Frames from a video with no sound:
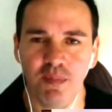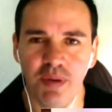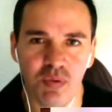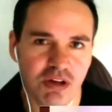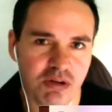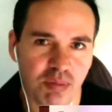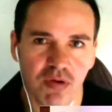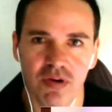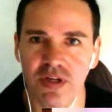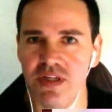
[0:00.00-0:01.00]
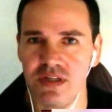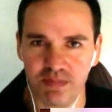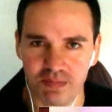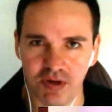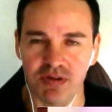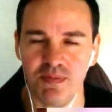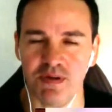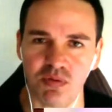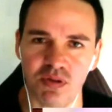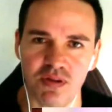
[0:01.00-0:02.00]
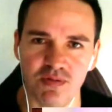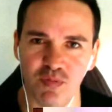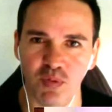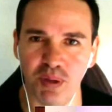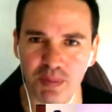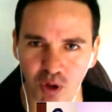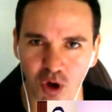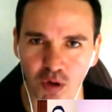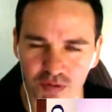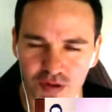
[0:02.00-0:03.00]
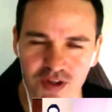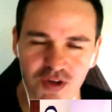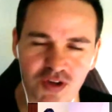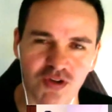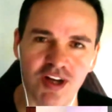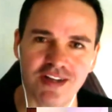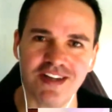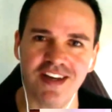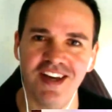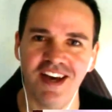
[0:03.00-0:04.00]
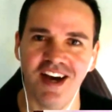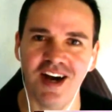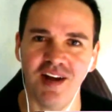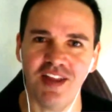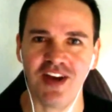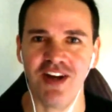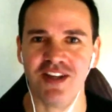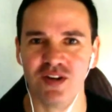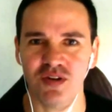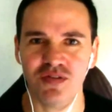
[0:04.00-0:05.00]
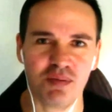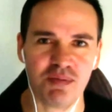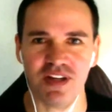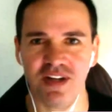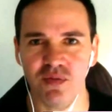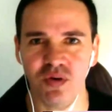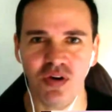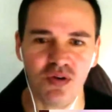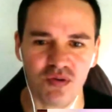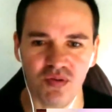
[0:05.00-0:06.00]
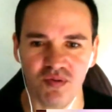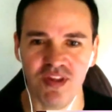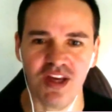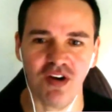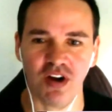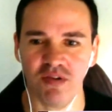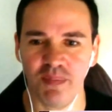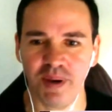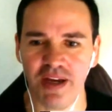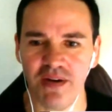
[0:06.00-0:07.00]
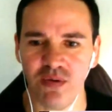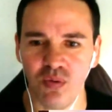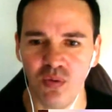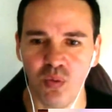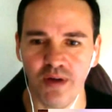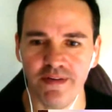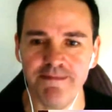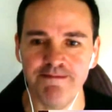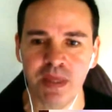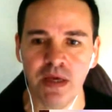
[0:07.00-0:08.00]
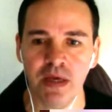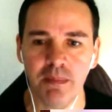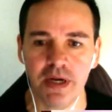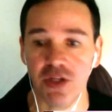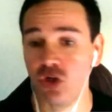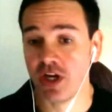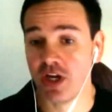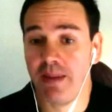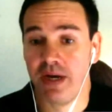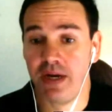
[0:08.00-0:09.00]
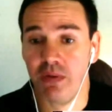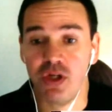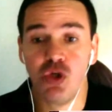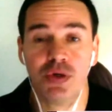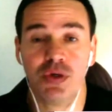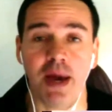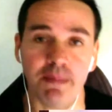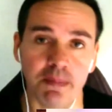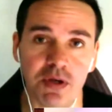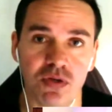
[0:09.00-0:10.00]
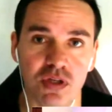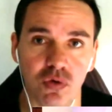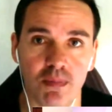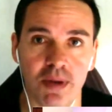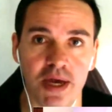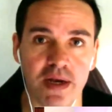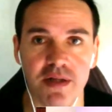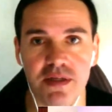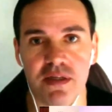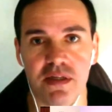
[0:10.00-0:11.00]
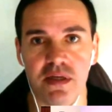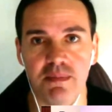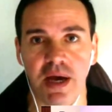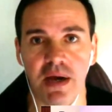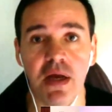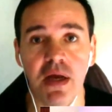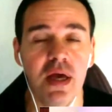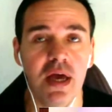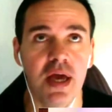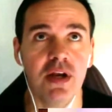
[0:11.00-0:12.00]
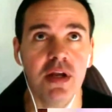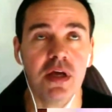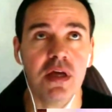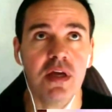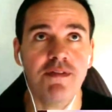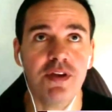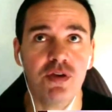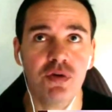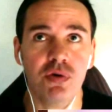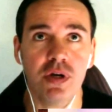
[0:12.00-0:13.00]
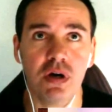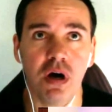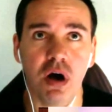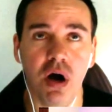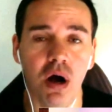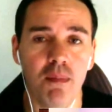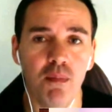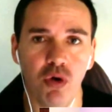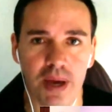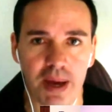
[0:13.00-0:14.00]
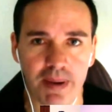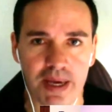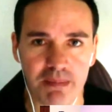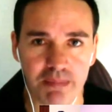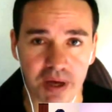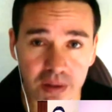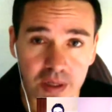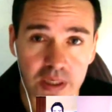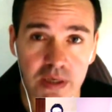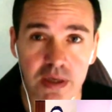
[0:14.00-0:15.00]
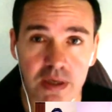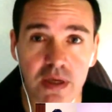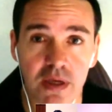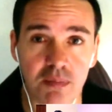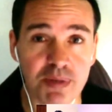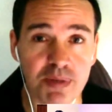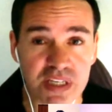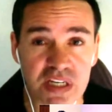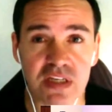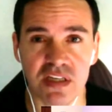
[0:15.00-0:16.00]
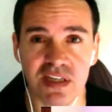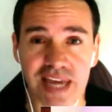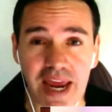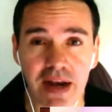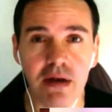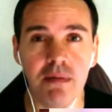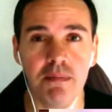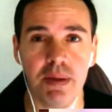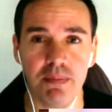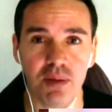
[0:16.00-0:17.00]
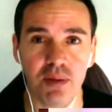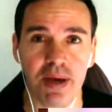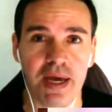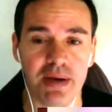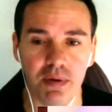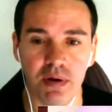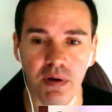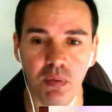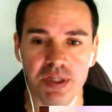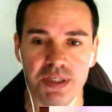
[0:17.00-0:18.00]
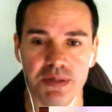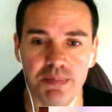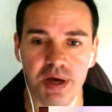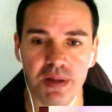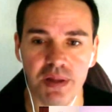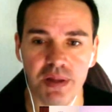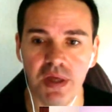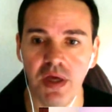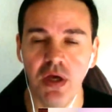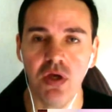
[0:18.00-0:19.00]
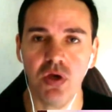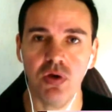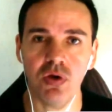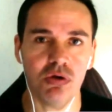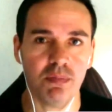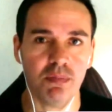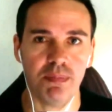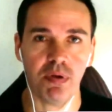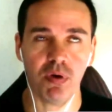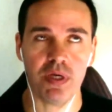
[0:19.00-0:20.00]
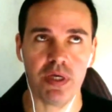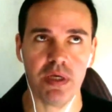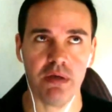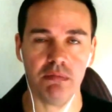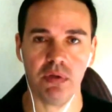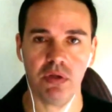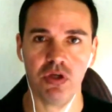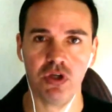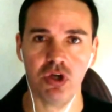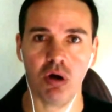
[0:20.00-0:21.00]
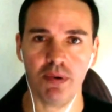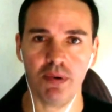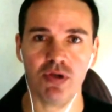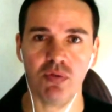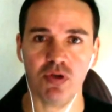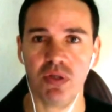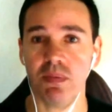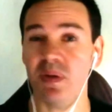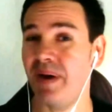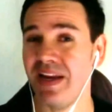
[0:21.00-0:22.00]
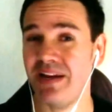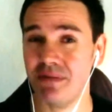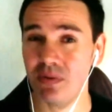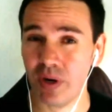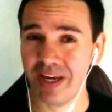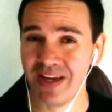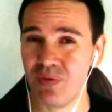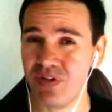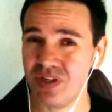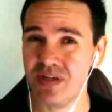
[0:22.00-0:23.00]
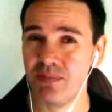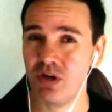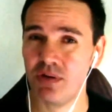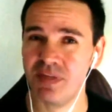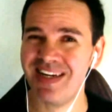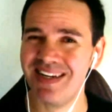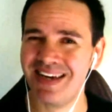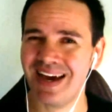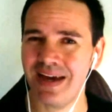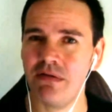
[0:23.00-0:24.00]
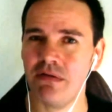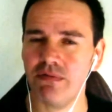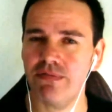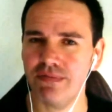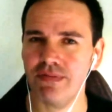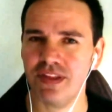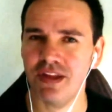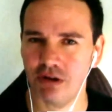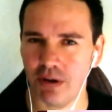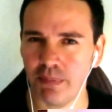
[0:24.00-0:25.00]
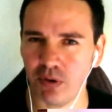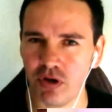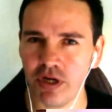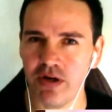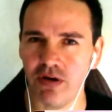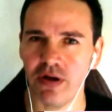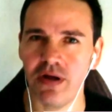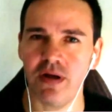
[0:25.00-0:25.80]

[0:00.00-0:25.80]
with your employees, you know, especially with the people hopefully that you can trust, they're going to tell you if something didn't work or they got overpaid or whatever. But it's not going to happen anyway. It shouldn't happen because it's automated. It's the amount. And if you do it, I'm more about paying monthly. In business, it's standard. People get paid once a month. Your employee-style person wants to be paid every week, which is sometimes an indicator of they're an employee, not